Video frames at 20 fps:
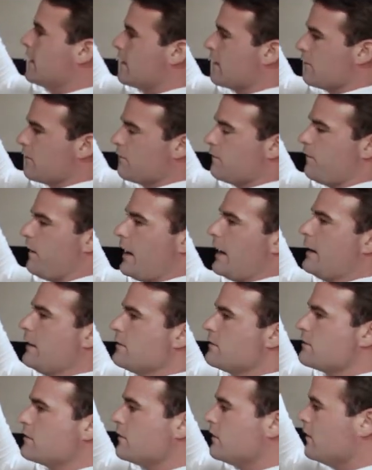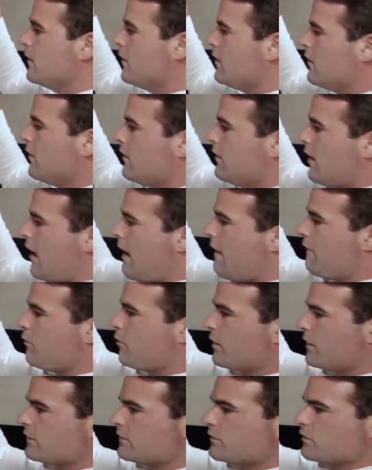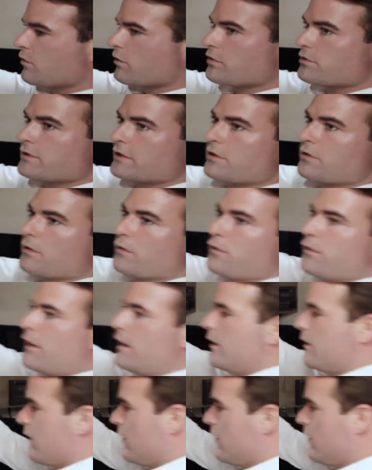can find, every bit of storage that you can think